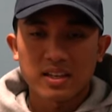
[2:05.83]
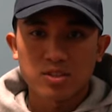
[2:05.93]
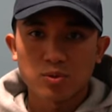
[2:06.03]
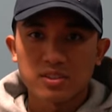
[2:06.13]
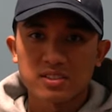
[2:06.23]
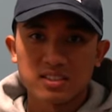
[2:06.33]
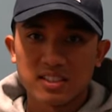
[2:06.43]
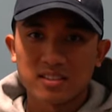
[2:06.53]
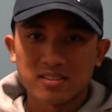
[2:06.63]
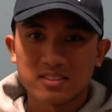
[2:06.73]
As well as the
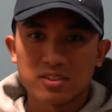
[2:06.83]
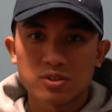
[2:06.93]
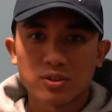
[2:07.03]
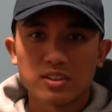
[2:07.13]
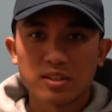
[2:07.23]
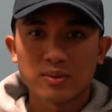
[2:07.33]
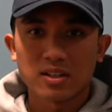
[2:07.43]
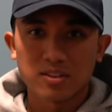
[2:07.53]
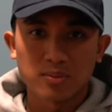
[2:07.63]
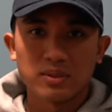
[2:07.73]
del deltoid
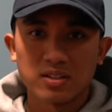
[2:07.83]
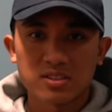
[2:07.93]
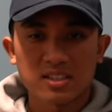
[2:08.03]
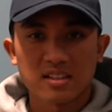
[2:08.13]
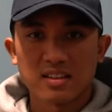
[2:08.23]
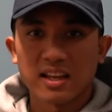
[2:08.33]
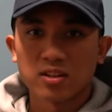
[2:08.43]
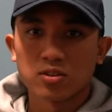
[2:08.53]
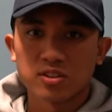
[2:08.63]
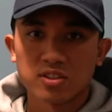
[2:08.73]
ligament on the medial side of the
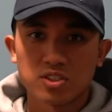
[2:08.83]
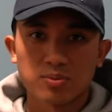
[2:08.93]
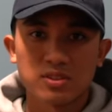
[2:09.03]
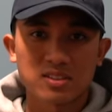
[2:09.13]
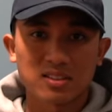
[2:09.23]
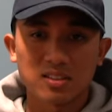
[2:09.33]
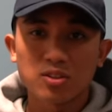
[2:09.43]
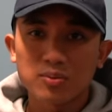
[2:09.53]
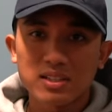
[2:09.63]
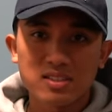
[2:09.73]
ankle contributes a
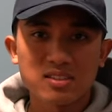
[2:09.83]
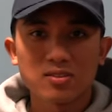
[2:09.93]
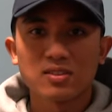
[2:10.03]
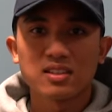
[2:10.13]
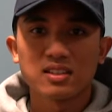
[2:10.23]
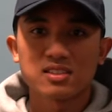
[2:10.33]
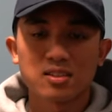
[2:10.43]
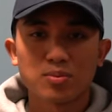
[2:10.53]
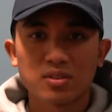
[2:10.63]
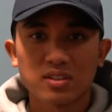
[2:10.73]
little bit to the
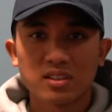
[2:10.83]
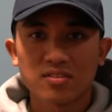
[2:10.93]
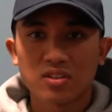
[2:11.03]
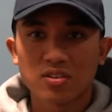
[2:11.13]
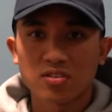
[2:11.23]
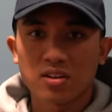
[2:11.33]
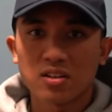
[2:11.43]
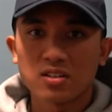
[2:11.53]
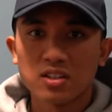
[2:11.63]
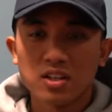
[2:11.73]
stability of it
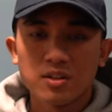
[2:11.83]
overall.